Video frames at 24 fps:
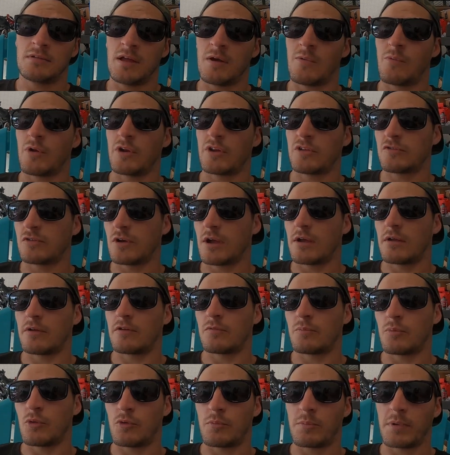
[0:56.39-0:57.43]
I want to try out a
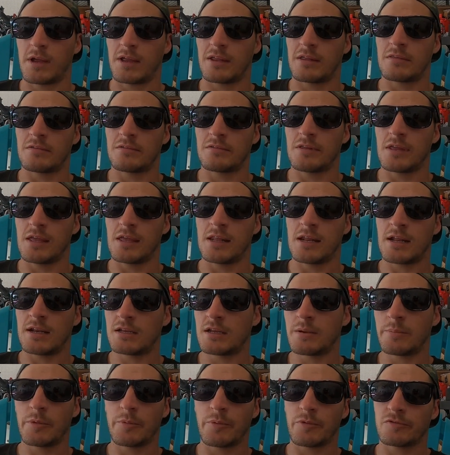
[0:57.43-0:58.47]
sport bike instead. I'd
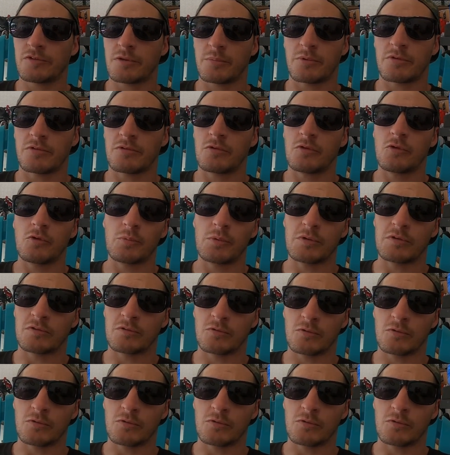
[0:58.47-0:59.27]
come up with some stupid